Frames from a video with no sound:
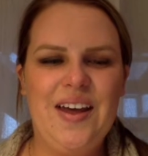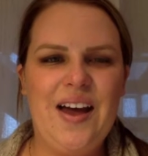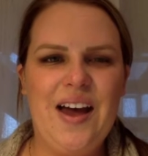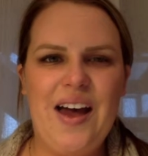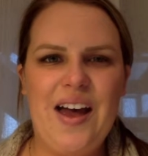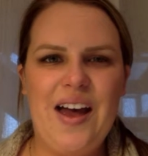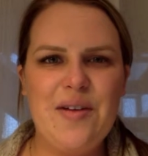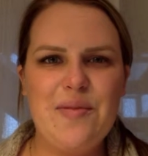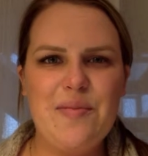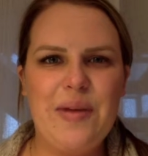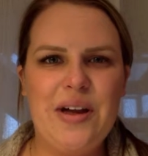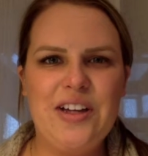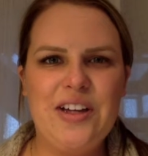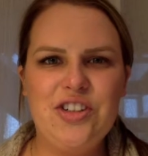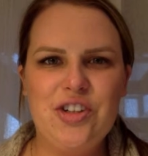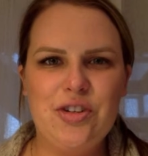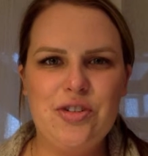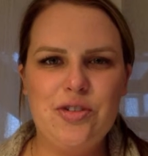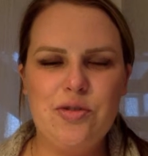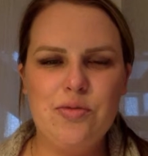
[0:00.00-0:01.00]
Hi, my
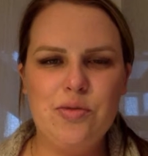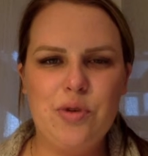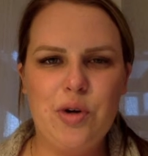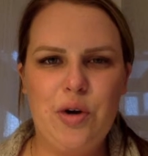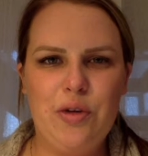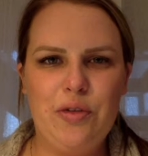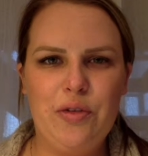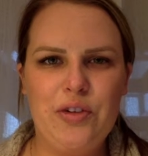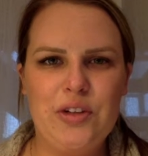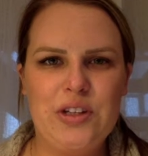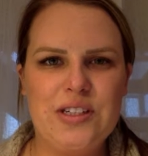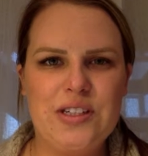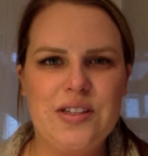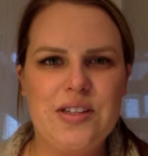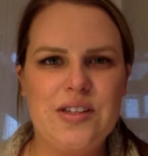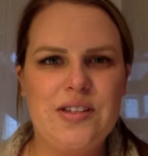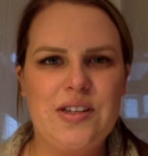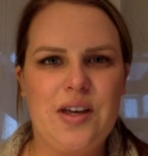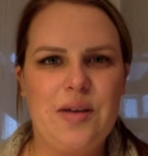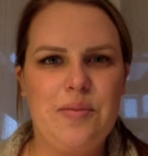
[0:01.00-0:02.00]
chosen role for
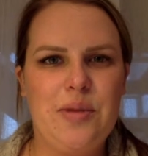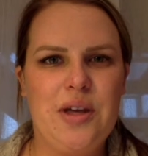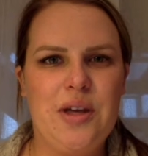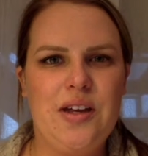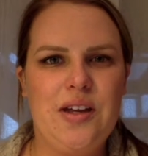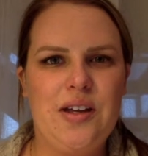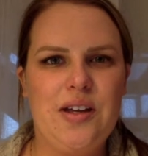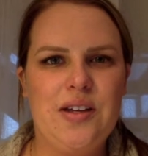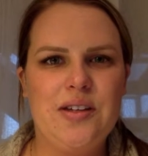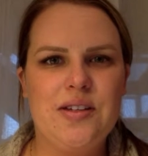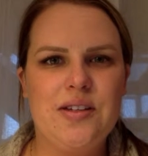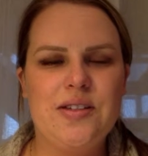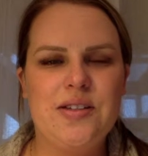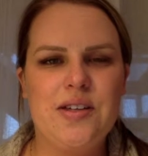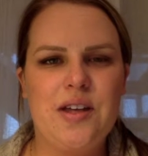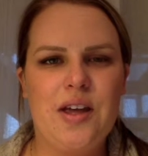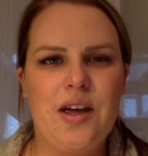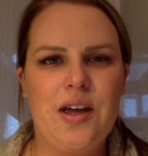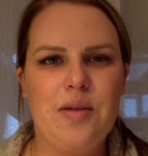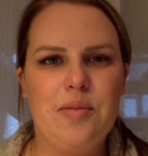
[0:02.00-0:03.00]
this assignment is
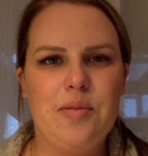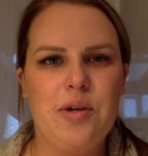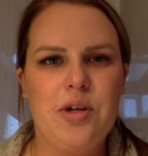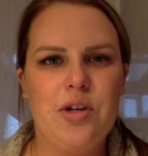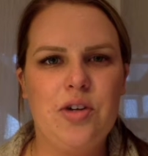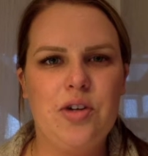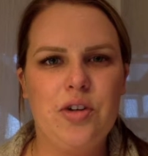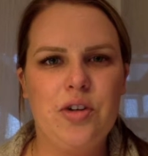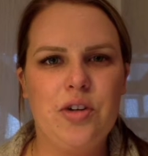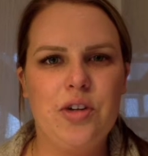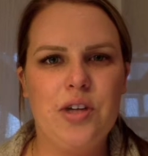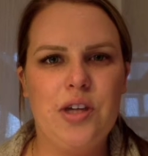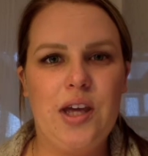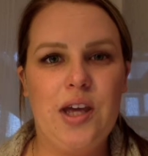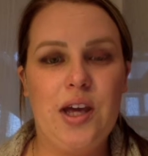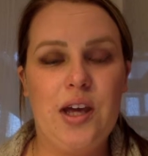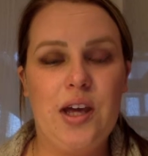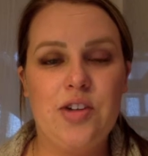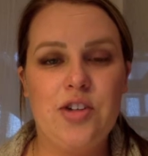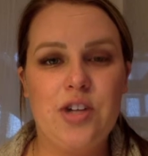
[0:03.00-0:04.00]
an
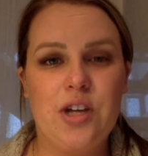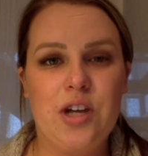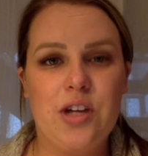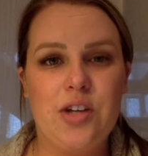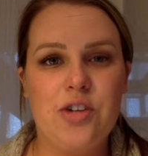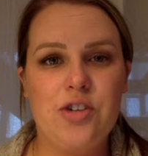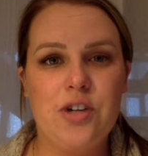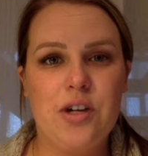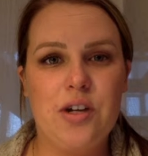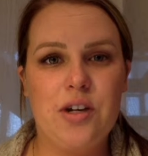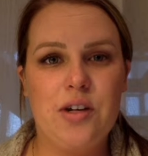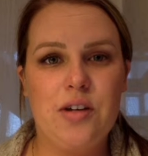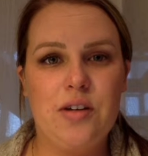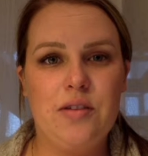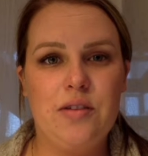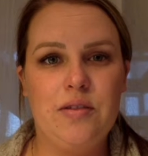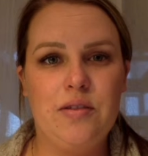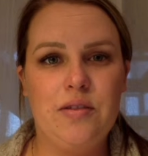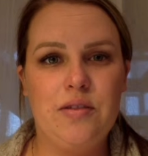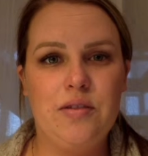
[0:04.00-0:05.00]
early
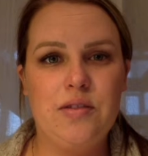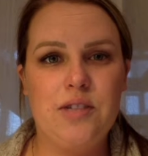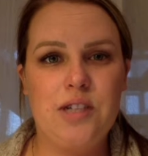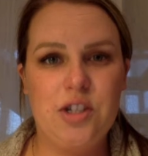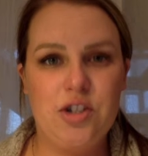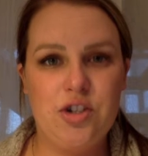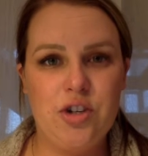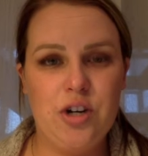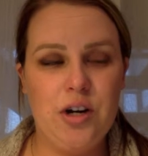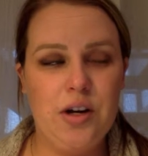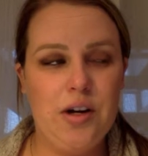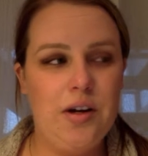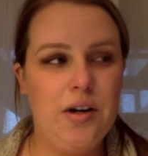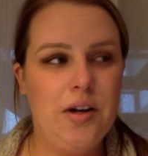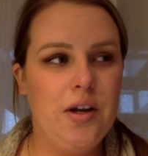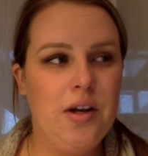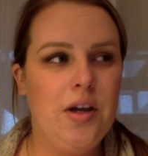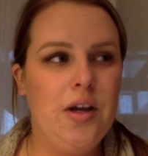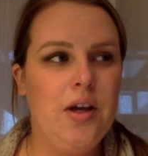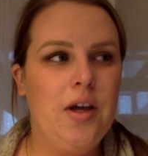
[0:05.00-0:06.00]
education teacher.
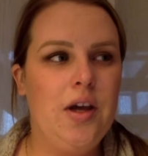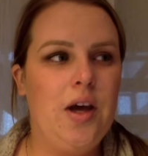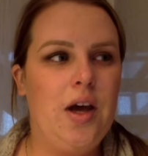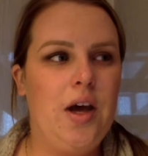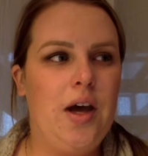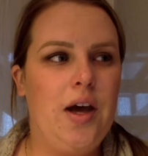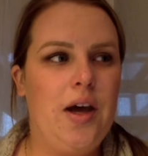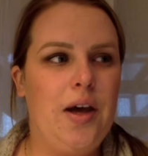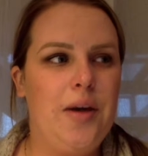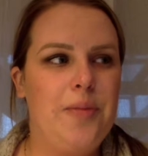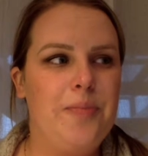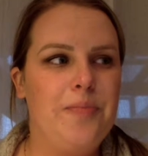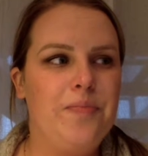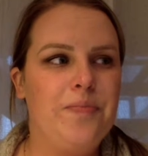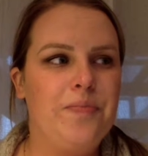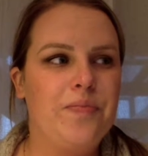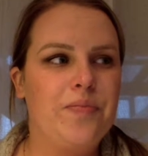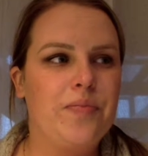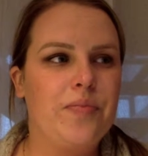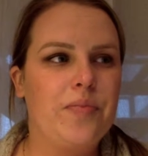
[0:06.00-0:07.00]

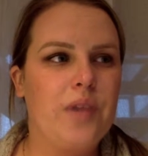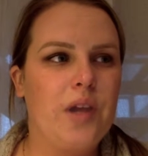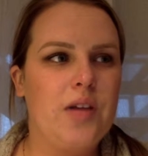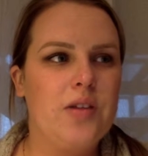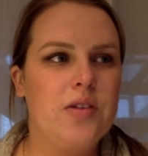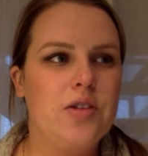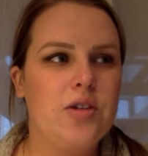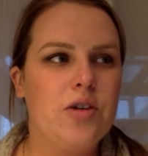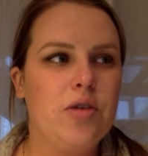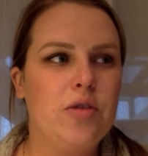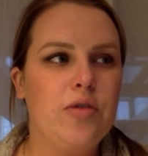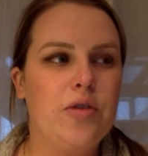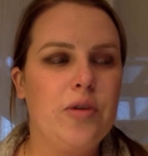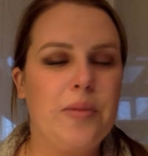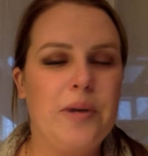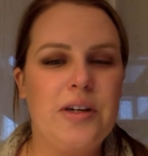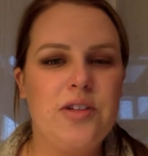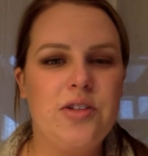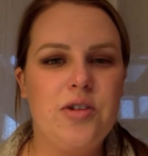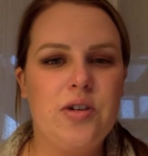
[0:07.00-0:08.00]
Um, and so for
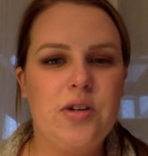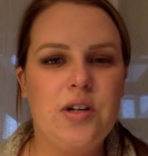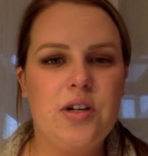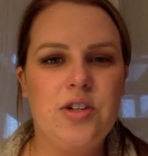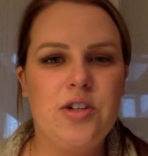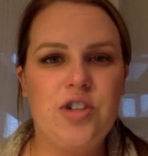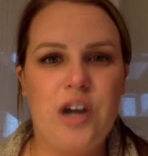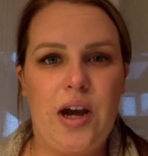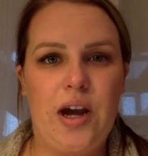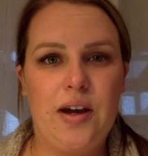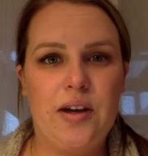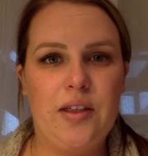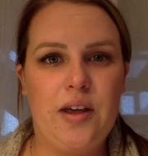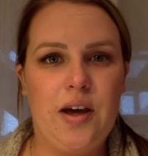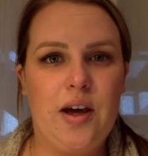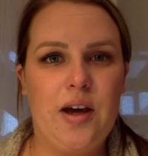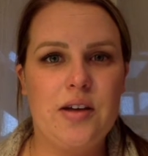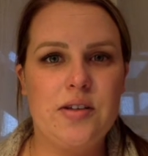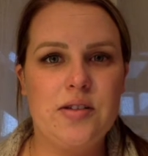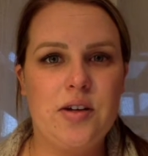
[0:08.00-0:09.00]
my student Jack
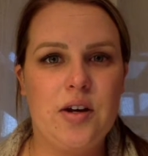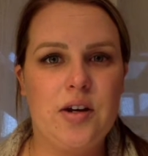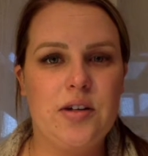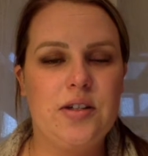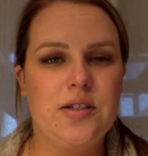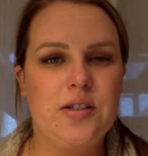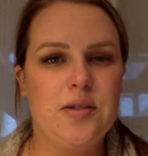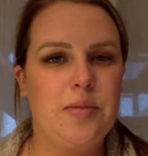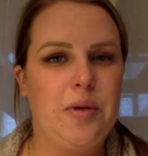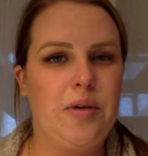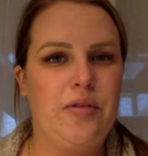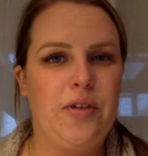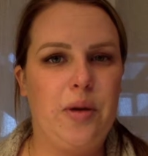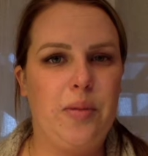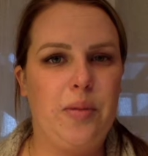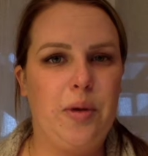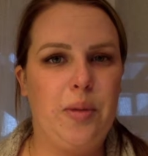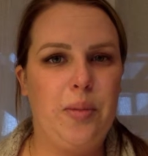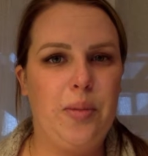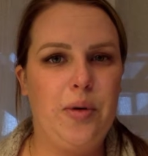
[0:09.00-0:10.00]
that has autism, I've
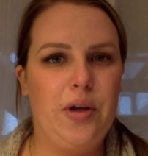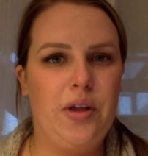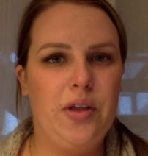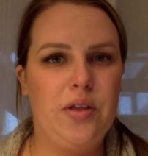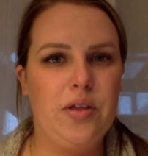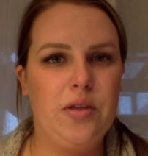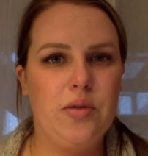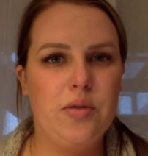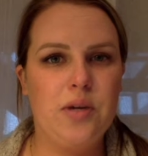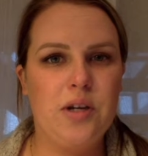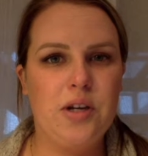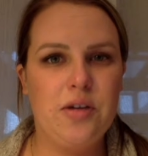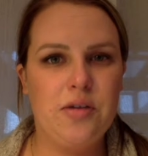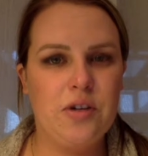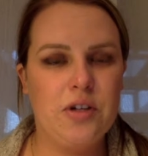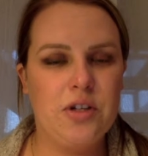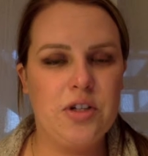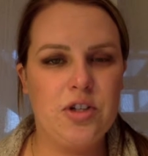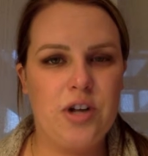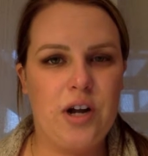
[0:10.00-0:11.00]
come up with three
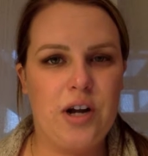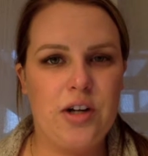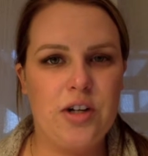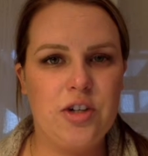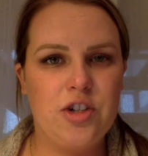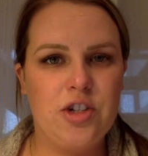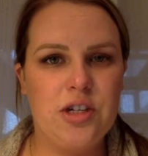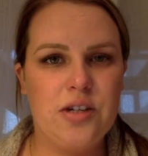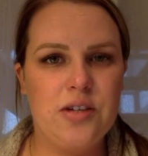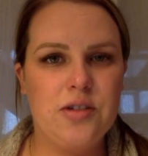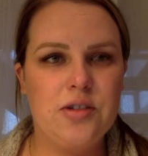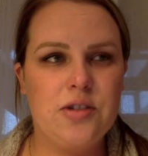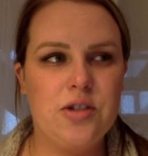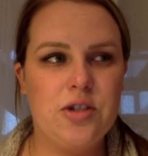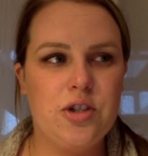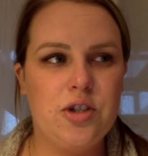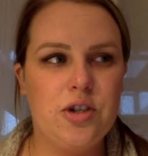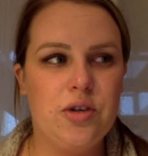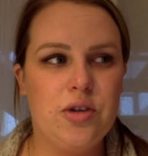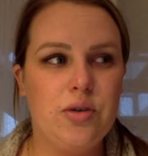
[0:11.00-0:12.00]
different strategies
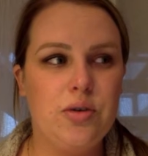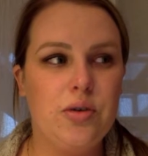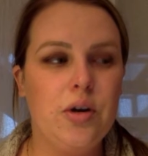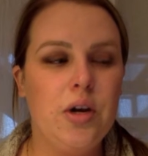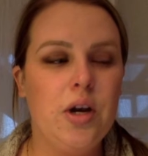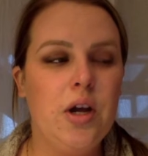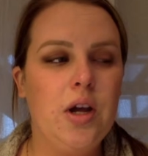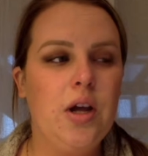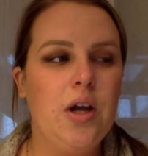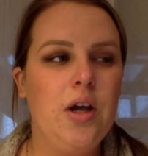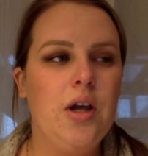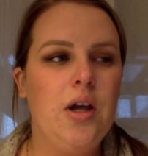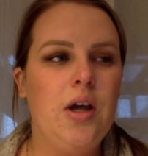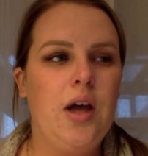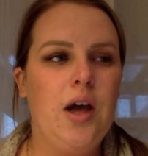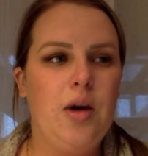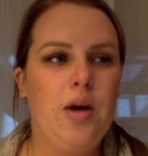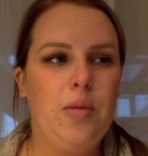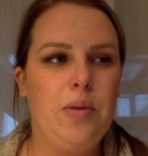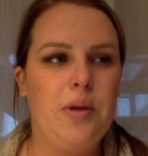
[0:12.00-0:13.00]
to
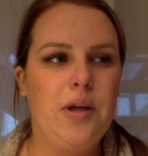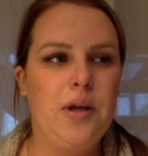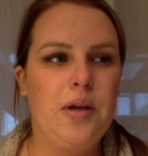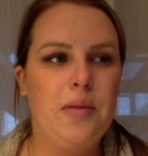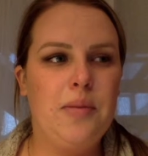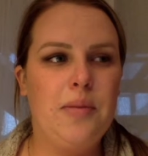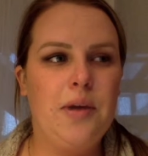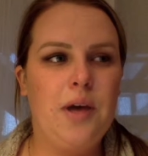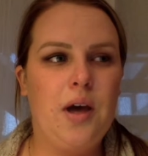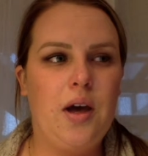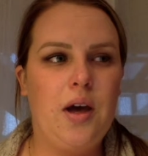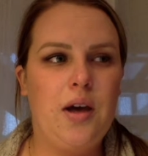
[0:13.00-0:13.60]
help him